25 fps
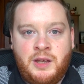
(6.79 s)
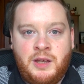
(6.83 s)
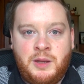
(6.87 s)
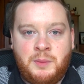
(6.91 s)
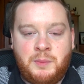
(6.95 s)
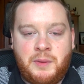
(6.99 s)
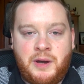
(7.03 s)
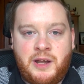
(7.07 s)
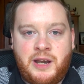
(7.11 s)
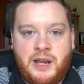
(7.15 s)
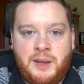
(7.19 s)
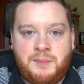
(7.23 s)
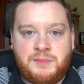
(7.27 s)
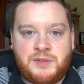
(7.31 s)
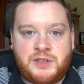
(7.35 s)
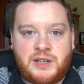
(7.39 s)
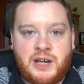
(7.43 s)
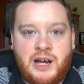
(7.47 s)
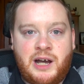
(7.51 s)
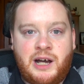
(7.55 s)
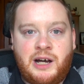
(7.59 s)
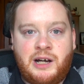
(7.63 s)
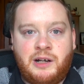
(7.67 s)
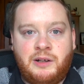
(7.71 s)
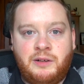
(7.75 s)
My name's
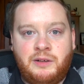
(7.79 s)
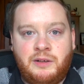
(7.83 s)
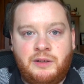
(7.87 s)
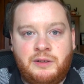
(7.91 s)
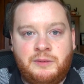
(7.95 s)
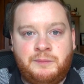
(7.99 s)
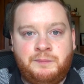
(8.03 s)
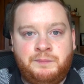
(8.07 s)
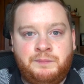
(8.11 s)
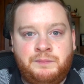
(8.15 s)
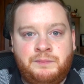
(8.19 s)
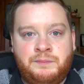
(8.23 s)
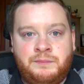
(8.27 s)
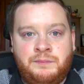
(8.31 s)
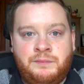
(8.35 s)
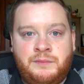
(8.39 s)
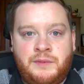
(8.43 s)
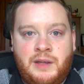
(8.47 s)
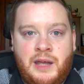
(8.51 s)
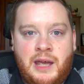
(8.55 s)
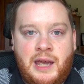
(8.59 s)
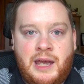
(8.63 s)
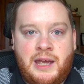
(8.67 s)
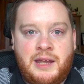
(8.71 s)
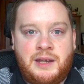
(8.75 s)
Carl,
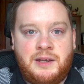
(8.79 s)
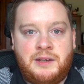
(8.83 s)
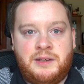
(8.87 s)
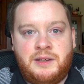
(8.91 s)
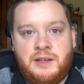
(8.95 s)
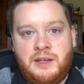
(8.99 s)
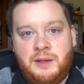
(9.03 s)
and